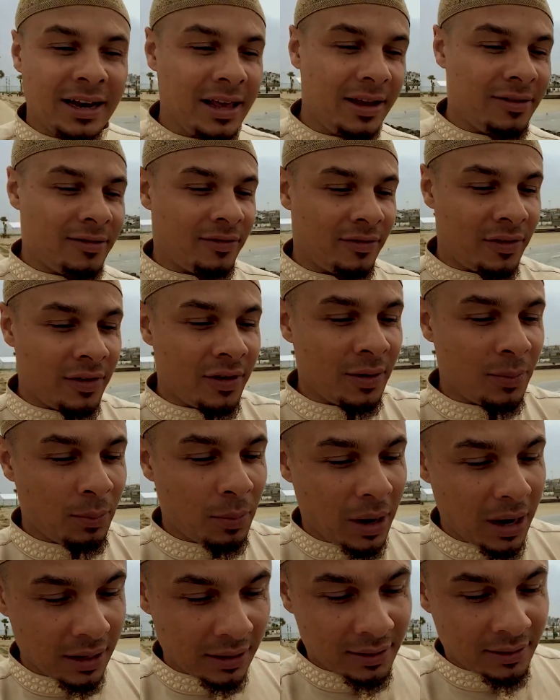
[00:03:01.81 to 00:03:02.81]
they live
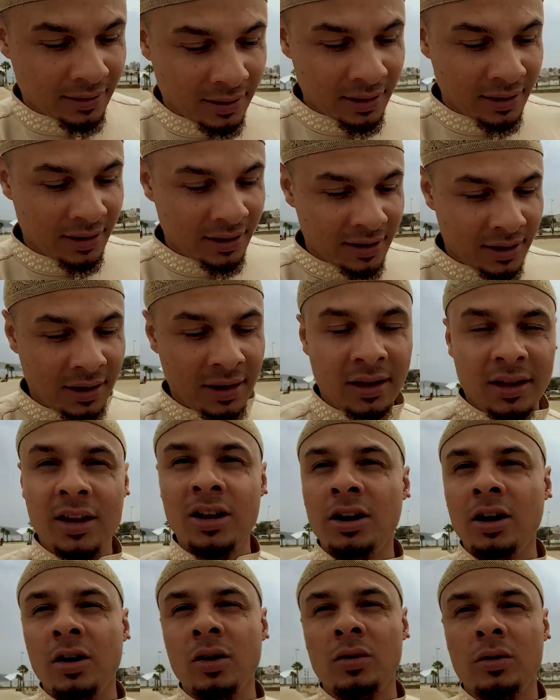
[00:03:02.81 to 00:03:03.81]
but
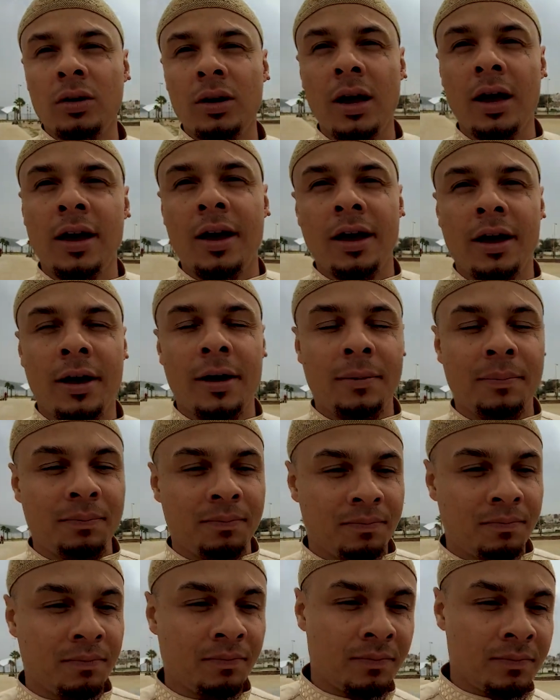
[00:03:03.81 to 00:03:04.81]
you know
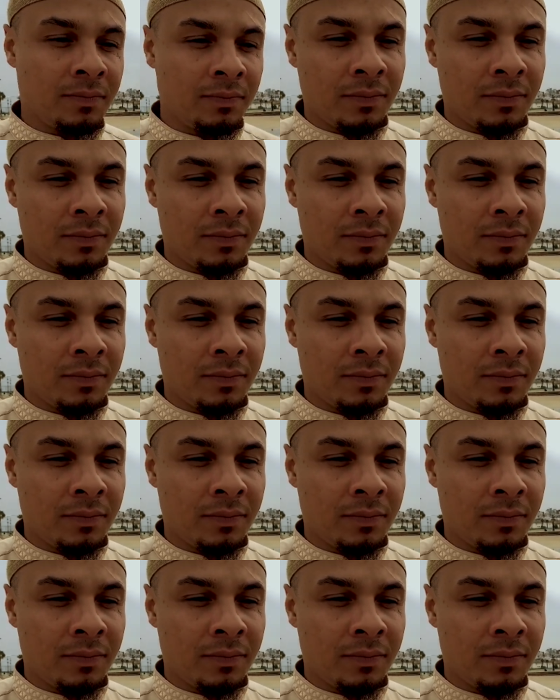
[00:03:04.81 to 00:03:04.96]
um,